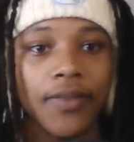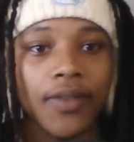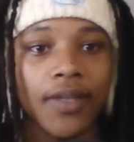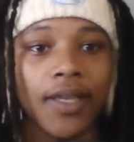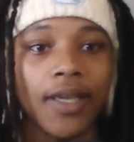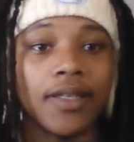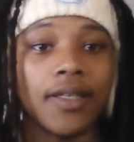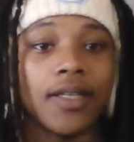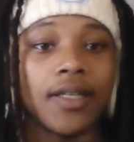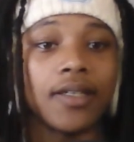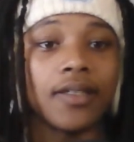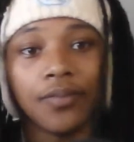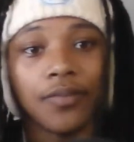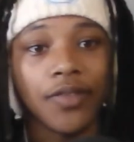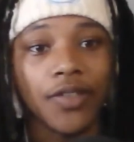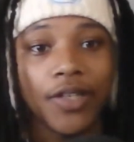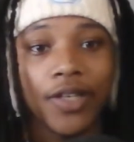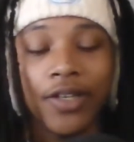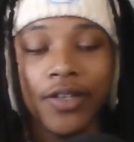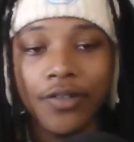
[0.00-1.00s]
And then
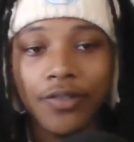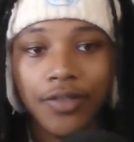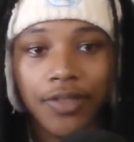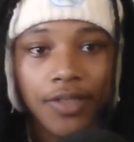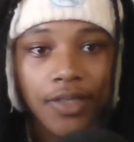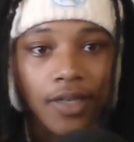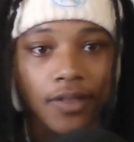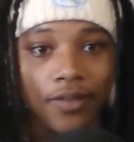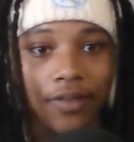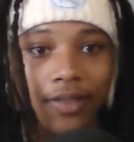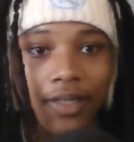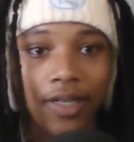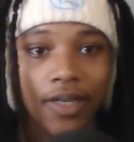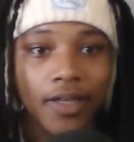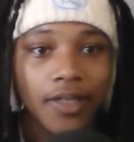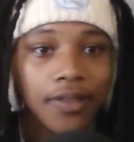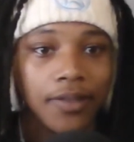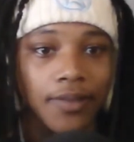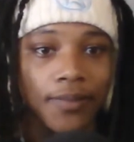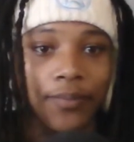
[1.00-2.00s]
years down the
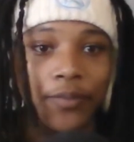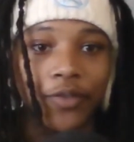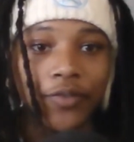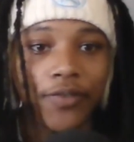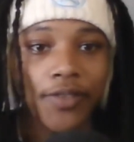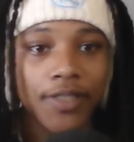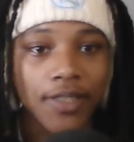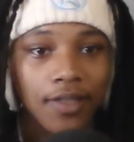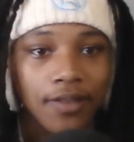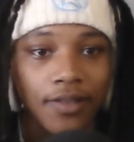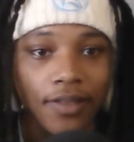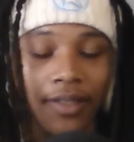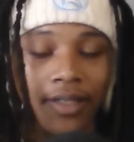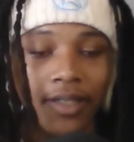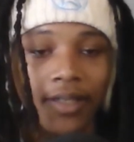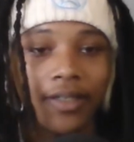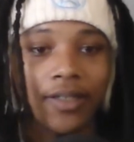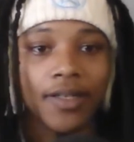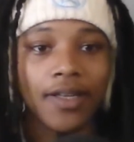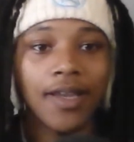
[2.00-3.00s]
line, movies down the
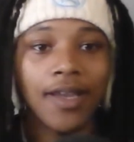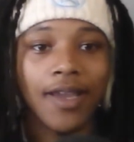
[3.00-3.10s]
line,